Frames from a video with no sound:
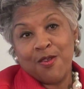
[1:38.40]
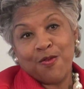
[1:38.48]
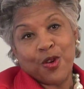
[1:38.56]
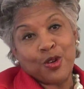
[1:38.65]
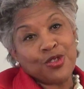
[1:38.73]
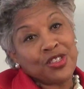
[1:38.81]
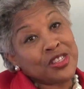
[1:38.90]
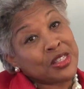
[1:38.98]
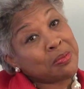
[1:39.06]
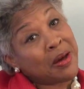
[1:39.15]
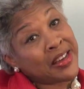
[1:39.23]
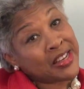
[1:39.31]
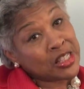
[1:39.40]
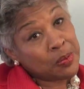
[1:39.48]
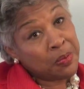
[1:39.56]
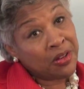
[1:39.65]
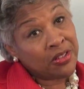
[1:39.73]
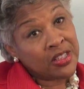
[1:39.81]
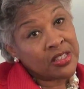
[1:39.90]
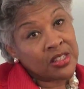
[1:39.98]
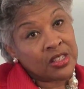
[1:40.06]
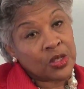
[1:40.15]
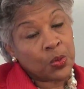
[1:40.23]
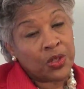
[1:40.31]
versus my
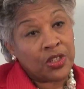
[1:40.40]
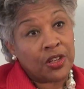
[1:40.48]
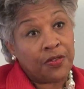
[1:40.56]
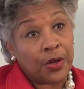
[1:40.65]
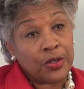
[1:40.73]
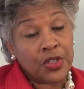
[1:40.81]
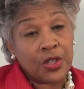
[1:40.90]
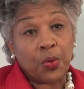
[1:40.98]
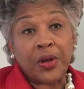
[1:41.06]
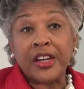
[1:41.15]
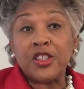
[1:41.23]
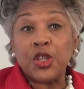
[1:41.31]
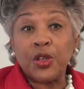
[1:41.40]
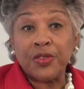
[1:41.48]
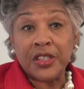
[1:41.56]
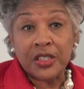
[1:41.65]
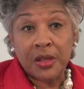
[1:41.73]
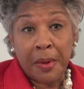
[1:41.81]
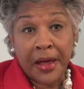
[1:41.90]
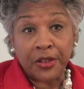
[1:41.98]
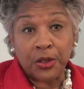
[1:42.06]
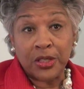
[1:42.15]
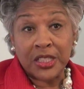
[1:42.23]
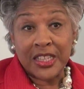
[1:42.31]
experiences with diversity when I served as the
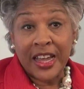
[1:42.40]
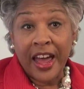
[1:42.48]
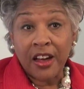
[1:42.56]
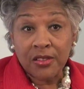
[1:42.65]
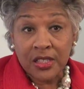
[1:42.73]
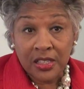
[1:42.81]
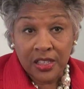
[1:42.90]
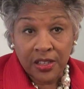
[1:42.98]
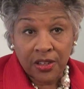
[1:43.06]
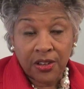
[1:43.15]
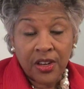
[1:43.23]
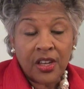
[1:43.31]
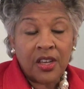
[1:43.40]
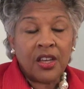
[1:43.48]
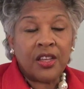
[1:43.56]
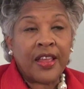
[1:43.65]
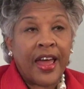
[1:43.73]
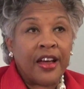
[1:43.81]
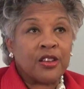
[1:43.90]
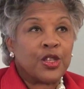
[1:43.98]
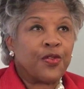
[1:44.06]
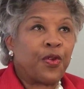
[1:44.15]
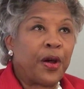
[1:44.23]
minority House leader in the House of